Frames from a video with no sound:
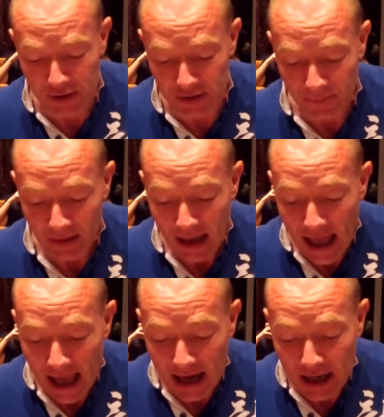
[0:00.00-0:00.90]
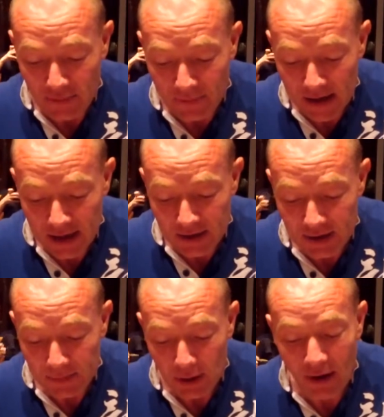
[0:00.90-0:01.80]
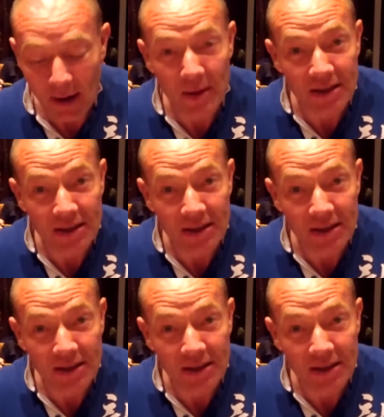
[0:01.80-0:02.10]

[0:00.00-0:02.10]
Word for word: And then to finish, you grab the